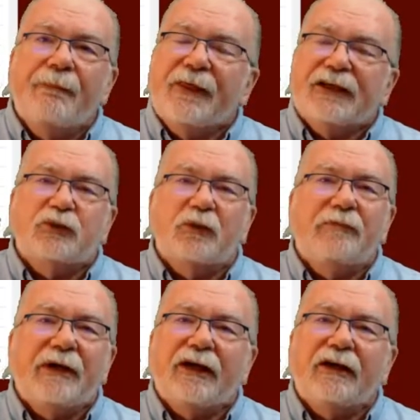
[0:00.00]
This would
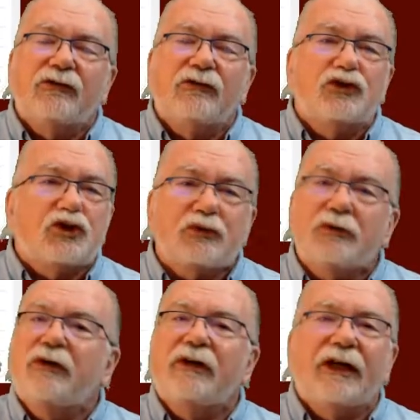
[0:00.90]
be
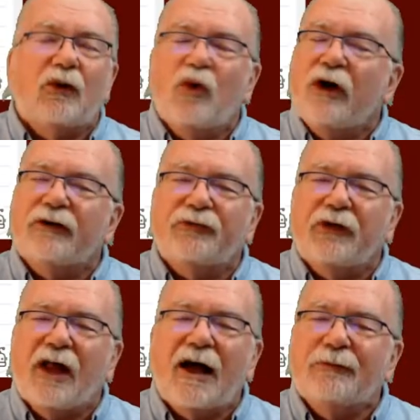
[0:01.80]
truly a wonderful
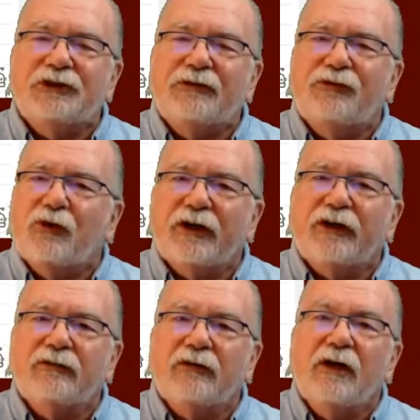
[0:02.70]
option for
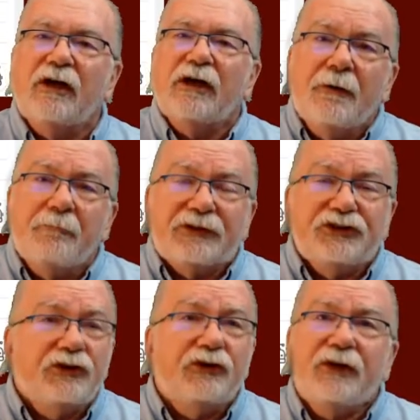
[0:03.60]
you. But
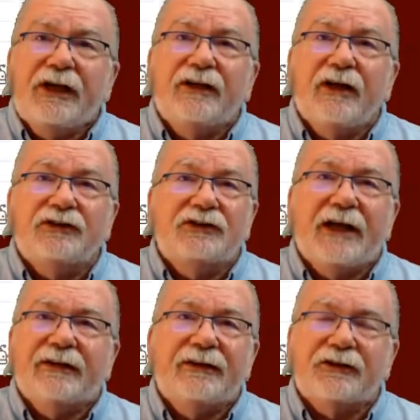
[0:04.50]
you do need to
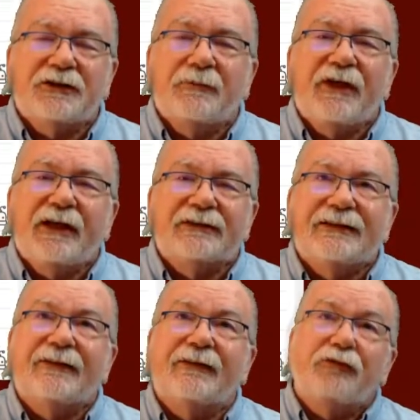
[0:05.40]
understand that there's some things
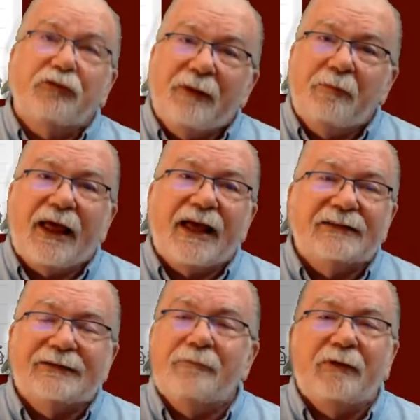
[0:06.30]
that the free plan
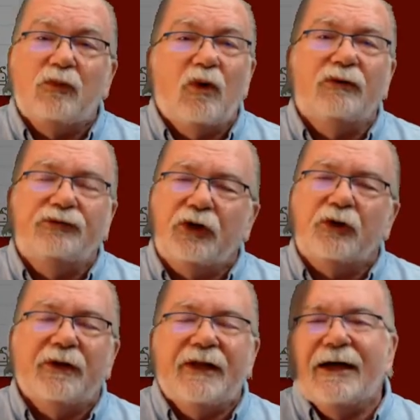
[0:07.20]
simply won't
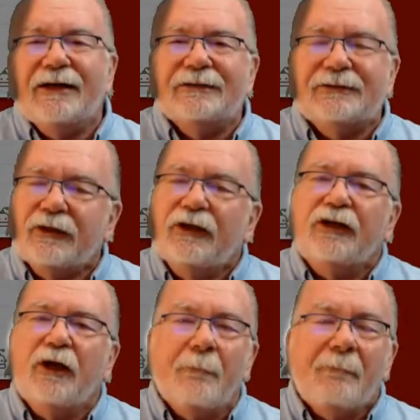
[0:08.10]
do, and that is,
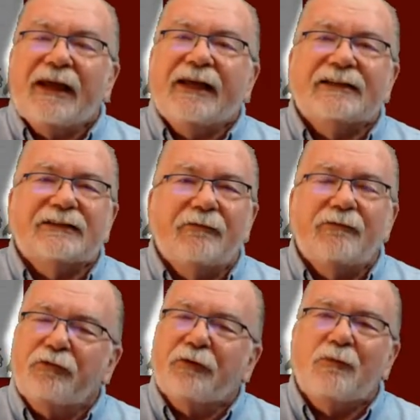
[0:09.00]
meetings of
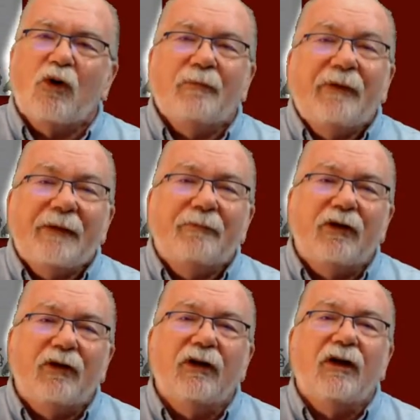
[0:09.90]
3 or more
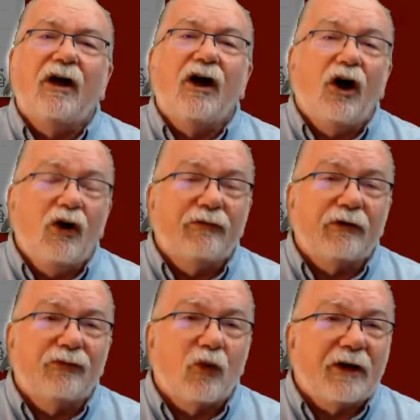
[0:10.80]
people over
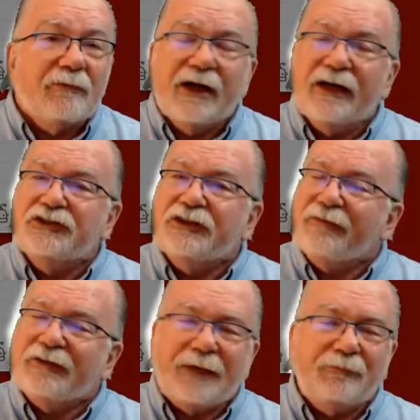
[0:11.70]
40 minutes. You
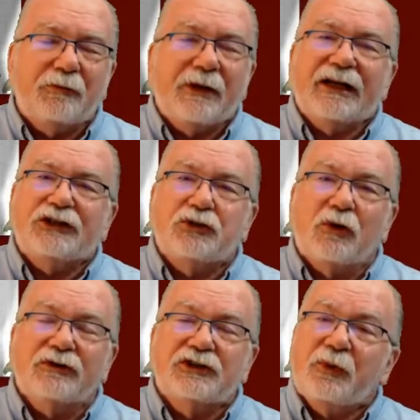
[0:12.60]
have to keep your meetings
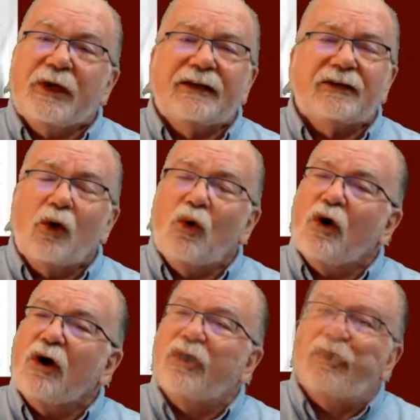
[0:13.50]
short and sweet,
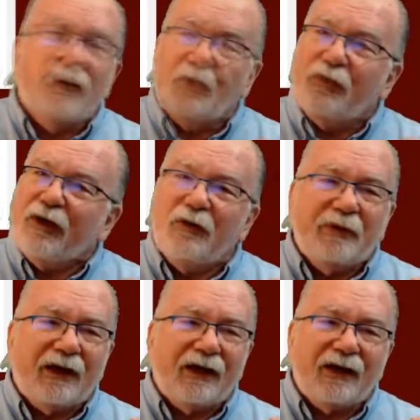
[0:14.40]
or they'll
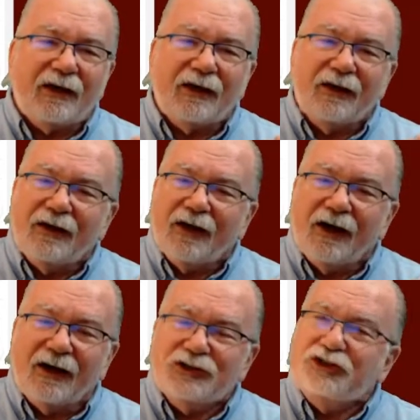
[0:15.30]
be
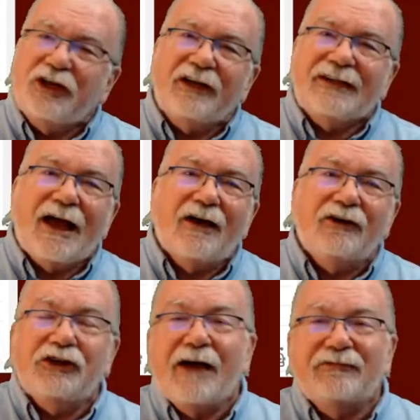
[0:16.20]
shut down
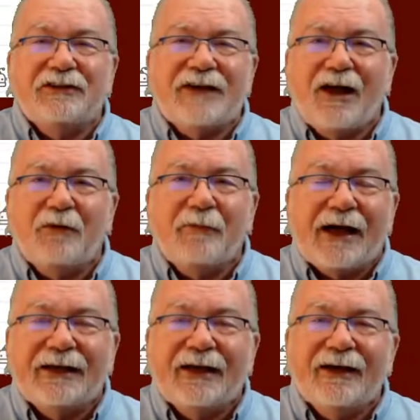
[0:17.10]
and you have to dial
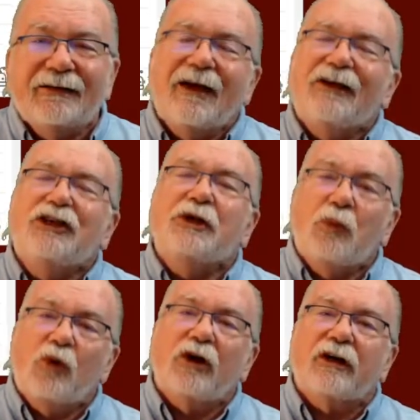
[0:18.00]
back in. You
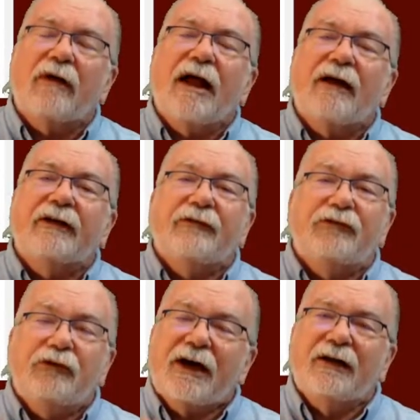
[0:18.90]
can work around it if
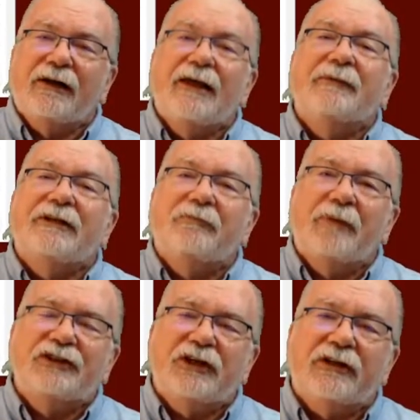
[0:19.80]
you've got a limited
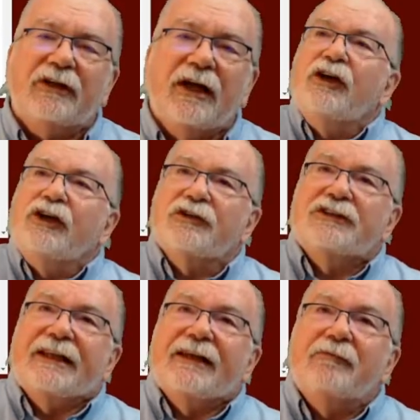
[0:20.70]
budget. You'll
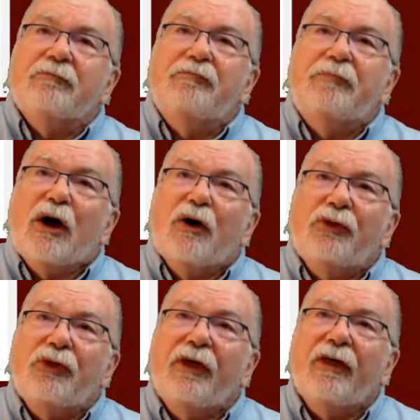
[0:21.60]
see that
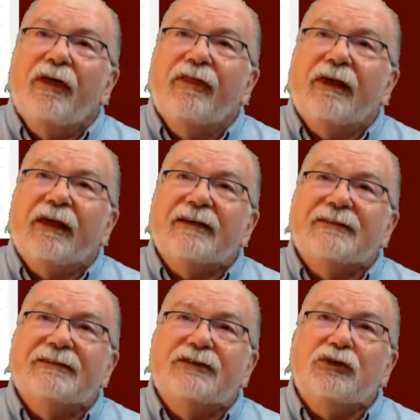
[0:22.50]
both the
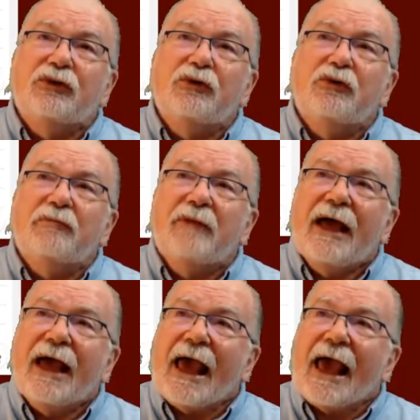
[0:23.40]
Zoom
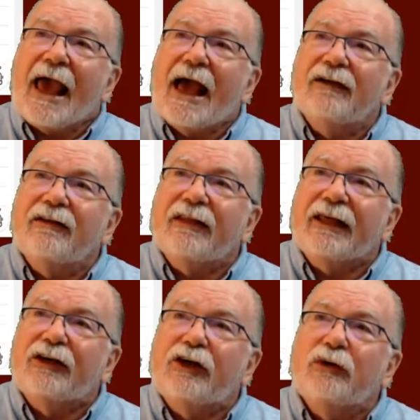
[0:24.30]
and
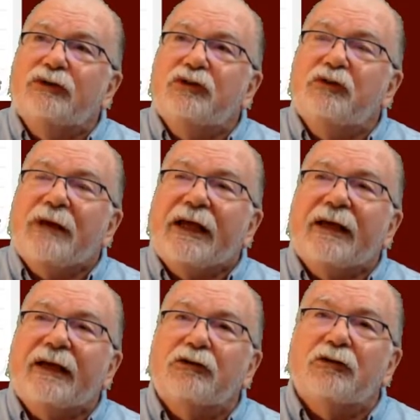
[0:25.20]
the
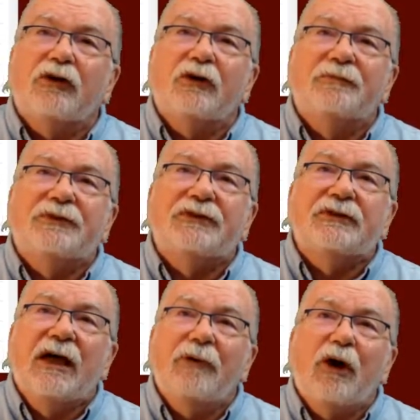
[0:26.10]
Gotomeeting groups
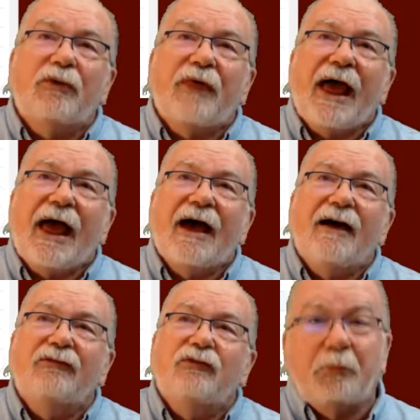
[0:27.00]
both
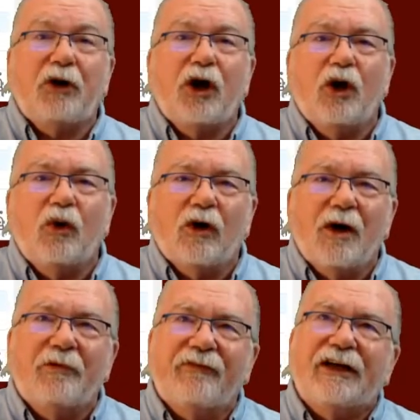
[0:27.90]
have pro or
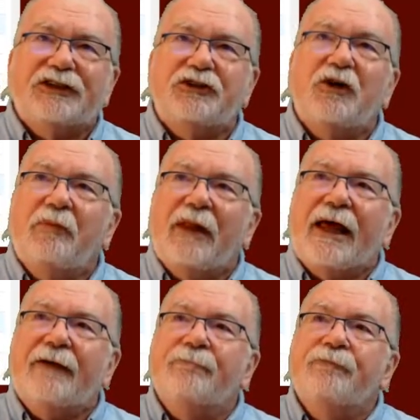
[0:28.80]
a professional plan.